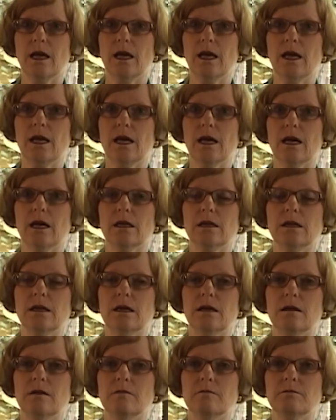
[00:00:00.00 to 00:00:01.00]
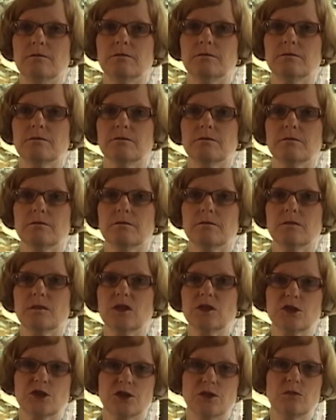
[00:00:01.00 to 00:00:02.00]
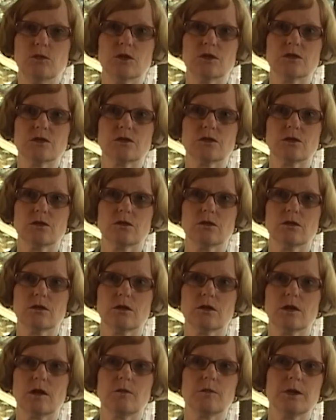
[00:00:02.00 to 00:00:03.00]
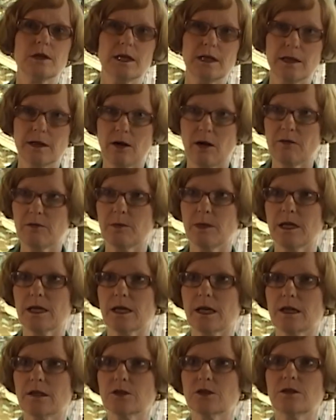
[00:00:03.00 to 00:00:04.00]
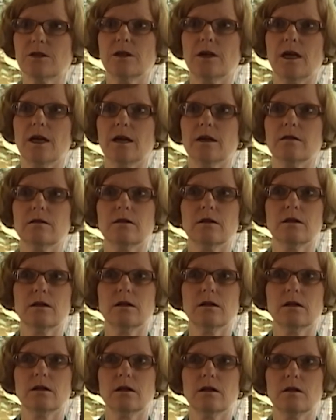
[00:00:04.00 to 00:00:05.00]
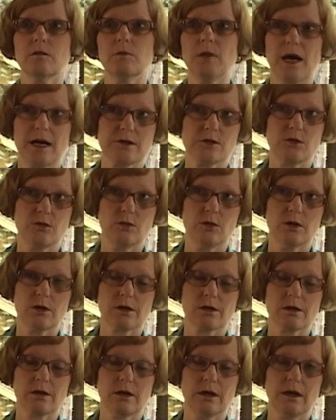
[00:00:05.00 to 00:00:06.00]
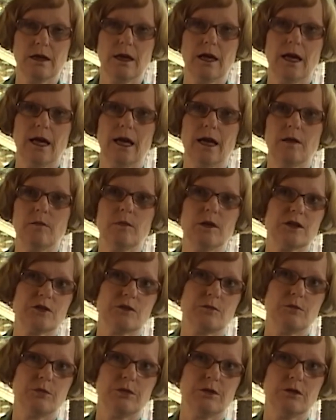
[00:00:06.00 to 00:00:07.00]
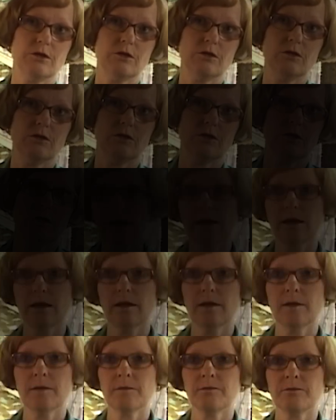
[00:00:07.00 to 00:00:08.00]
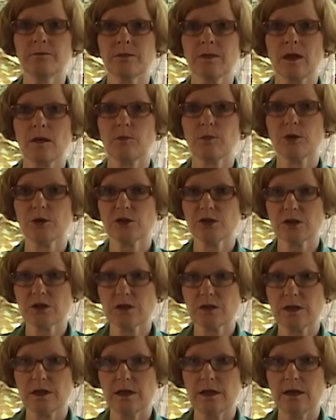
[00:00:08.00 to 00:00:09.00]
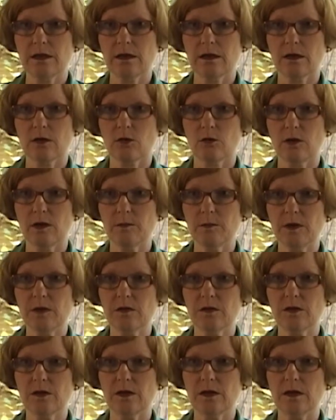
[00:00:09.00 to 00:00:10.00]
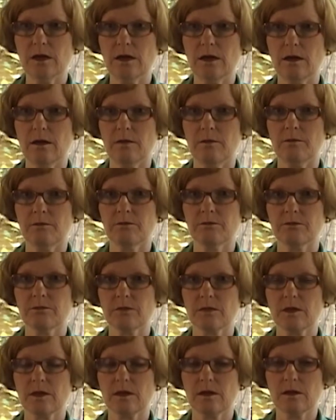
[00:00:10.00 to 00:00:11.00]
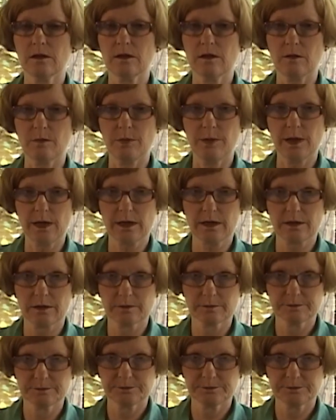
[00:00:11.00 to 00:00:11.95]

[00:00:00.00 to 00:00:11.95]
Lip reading: and that she was completely off medication and back to work and much improved. I purchased the equipment, the Beck